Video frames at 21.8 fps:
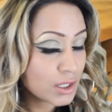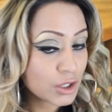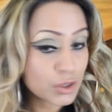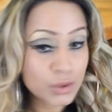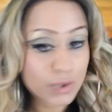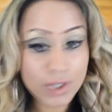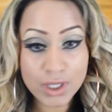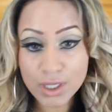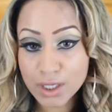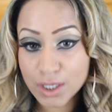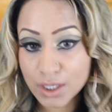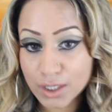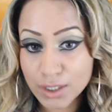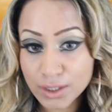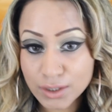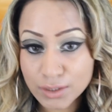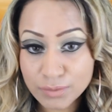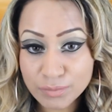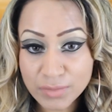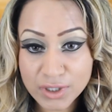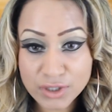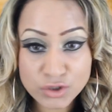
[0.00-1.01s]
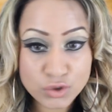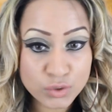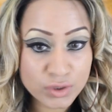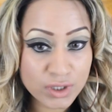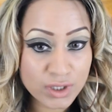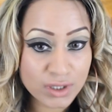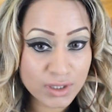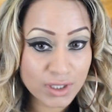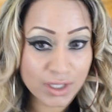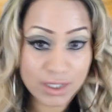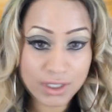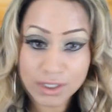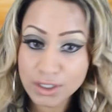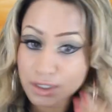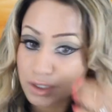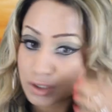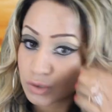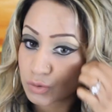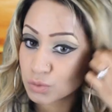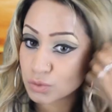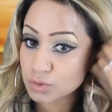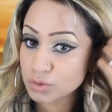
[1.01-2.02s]
Okay, make sure that they're
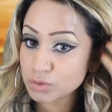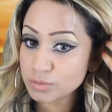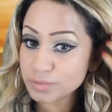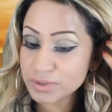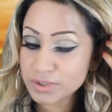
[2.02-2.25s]
equal,